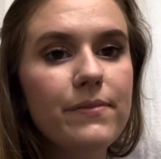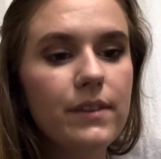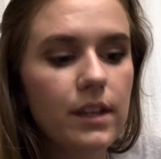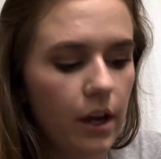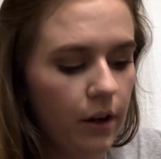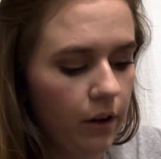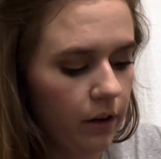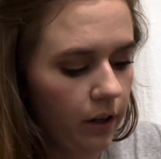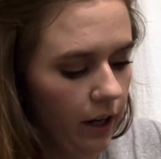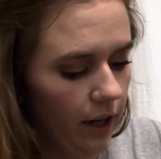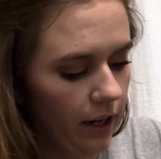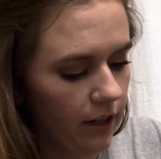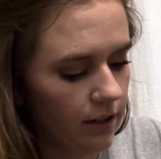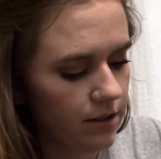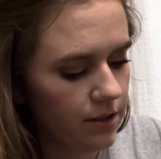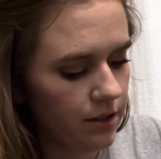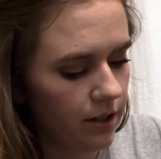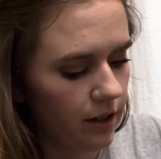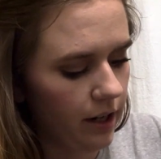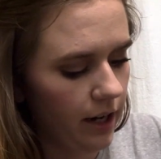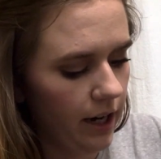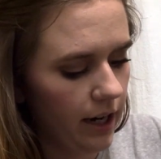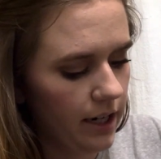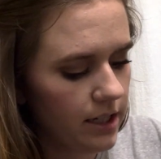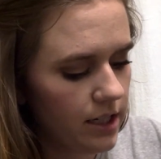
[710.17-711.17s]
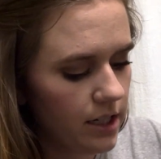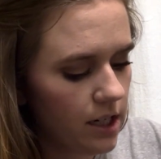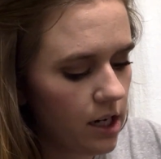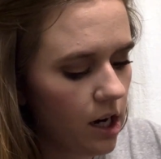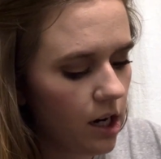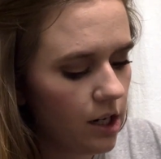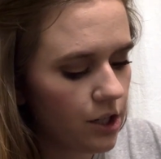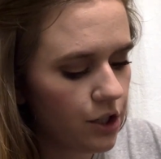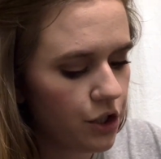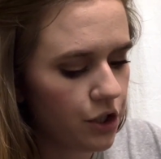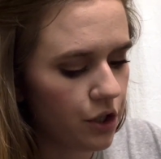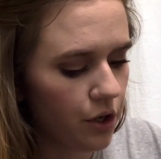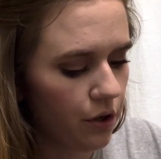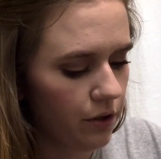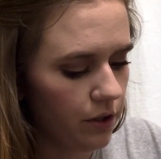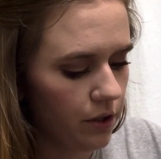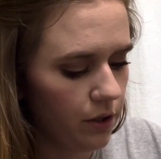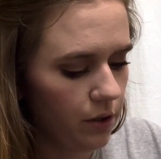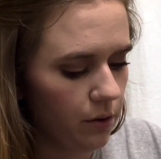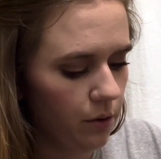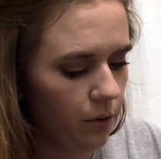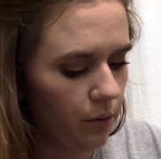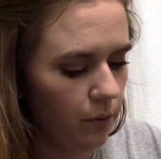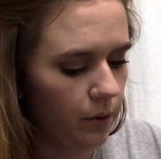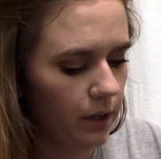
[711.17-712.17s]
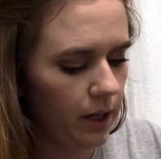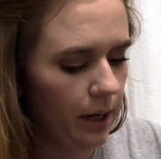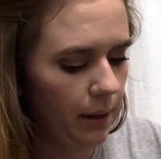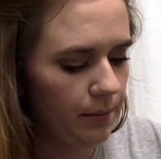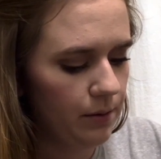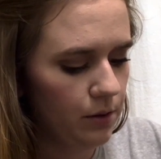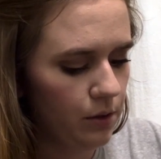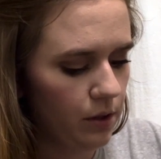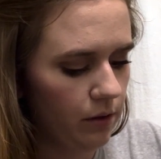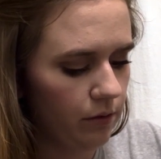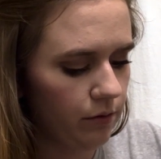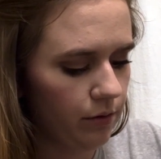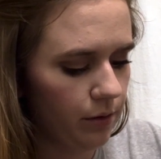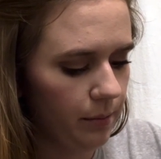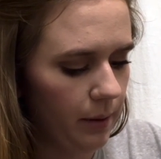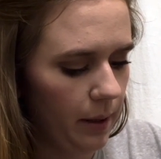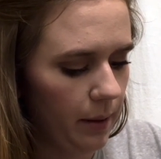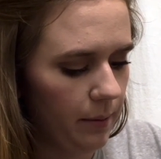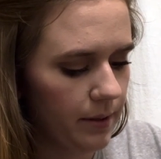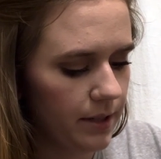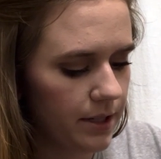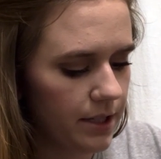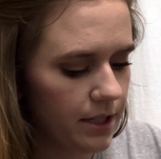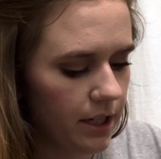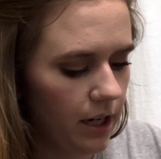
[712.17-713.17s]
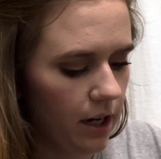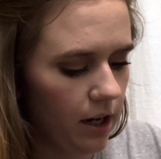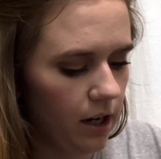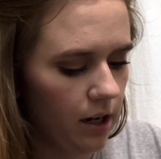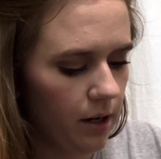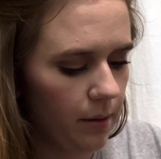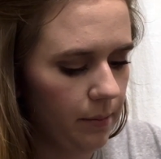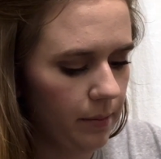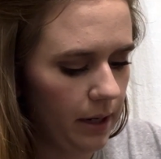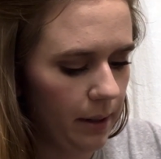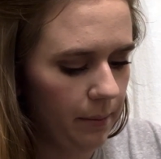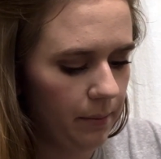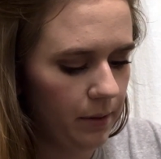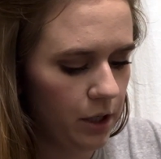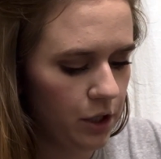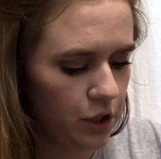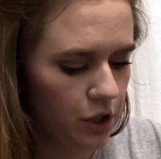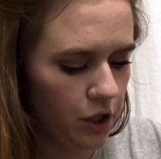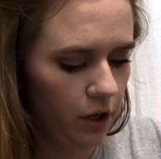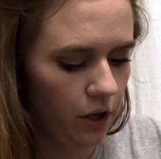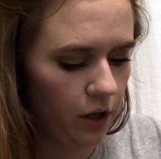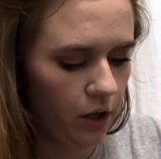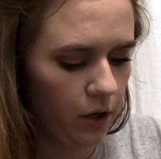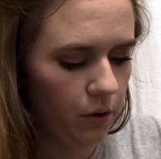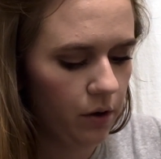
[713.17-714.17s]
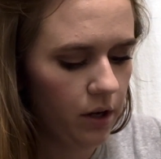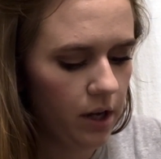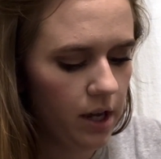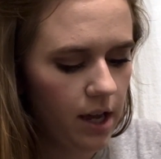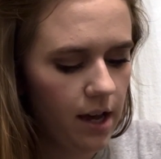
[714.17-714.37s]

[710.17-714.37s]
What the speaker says: Okay, sorry, I did not show you what I'm doing for my mascara, but I'm gonna show you.